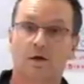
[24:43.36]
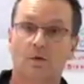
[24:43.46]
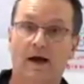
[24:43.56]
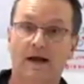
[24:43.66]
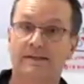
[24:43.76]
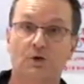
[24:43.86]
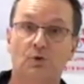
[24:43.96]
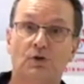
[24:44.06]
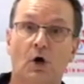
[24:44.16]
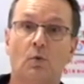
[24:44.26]
right, that you
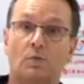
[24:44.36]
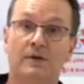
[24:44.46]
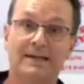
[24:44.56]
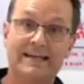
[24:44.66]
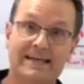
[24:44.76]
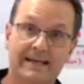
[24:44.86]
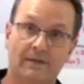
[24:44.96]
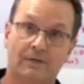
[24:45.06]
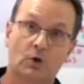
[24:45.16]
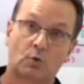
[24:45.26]
don't need
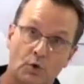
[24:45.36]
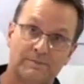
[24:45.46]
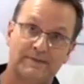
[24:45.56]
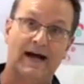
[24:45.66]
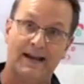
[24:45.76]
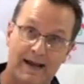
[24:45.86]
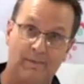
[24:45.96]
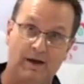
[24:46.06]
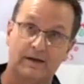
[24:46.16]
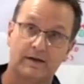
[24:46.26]
the group
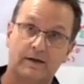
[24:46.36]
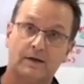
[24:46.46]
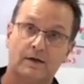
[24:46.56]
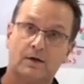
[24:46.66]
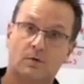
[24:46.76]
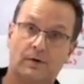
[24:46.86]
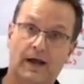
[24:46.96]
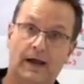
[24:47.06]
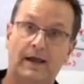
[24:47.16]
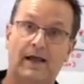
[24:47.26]
dynamic,
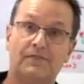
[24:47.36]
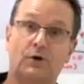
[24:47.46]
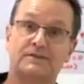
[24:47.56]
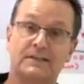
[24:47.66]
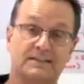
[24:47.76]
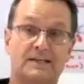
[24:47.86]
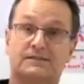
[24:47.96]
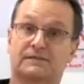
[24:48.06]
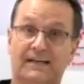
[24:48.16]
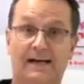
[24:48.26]
okay? And there is a sense
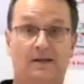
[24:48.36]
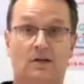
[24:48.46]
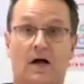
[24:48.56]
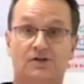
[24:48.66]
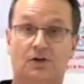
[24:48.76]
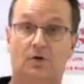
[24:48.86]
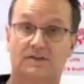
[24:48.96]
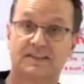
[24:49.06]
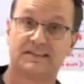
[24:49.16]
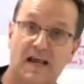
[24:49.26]
of psychological
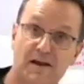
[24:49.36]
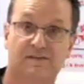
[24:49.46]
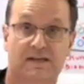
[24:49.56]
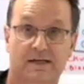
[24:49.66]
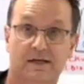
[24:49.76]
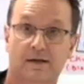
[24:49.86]
safety,